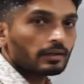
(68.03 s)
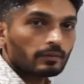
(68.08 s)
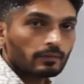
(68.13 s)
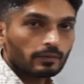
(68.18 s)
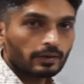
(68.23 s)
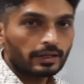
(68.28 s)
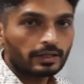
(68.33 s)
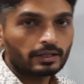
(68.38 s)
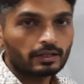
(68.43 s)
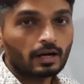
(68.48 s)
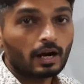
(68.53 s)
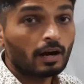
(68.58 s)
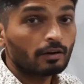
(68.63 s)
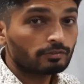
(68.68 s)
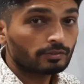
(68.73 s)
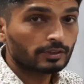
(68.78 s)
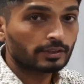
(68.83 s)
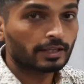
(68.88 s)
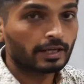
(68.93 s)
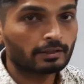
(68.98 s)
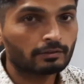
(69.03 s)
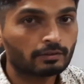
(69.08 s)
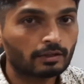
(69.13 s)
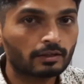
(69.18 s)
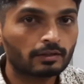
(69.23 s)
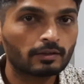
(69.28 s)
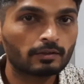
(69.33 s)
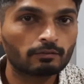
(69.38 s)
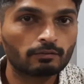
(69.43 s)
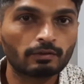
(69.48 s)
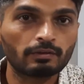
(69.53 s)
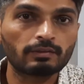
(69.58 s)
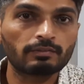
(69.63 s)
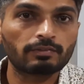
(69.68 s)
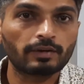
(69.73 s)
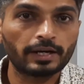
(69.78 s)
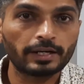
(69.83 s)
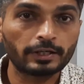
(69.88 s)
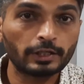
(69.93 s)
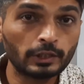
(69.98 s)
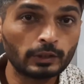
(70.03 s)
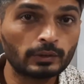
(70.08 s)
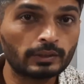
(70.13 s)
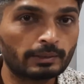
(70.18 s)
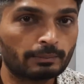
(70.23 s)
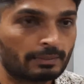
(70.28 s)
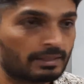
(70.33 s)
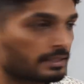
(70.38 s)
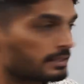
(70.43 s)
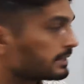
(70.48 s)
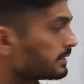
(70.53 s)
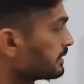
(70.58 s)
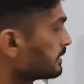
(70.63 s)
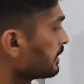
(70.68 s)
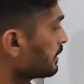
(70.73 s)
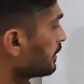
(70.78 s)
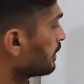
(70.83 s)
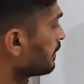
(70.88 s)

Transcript: Right after that, we will find new limits